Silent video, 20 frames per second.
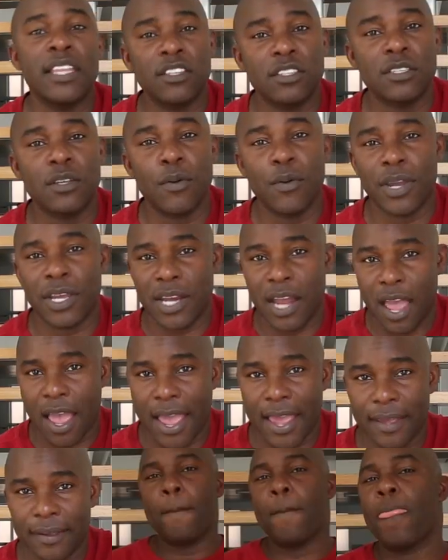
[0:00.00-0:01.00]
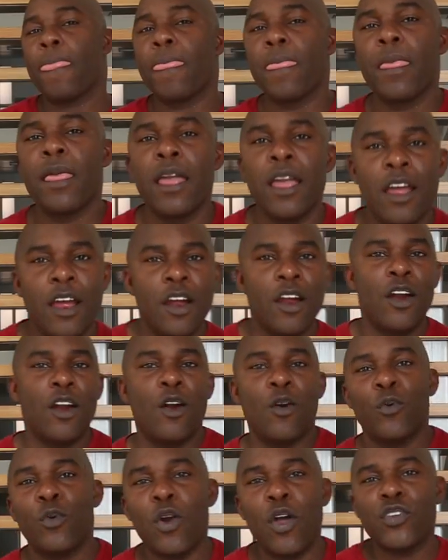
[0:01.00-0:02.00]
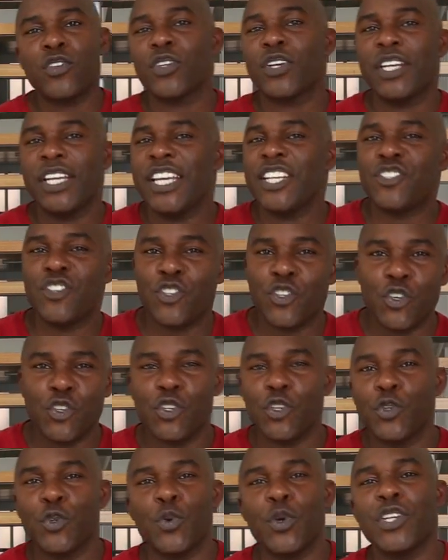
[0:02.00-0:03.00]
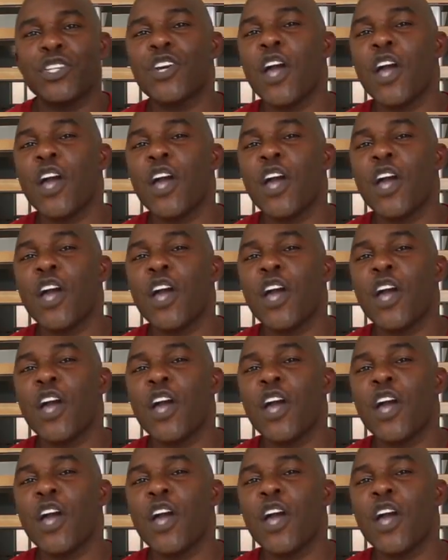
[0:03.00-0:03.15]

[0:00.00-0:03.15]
then so can I. We're also going to introduce you to a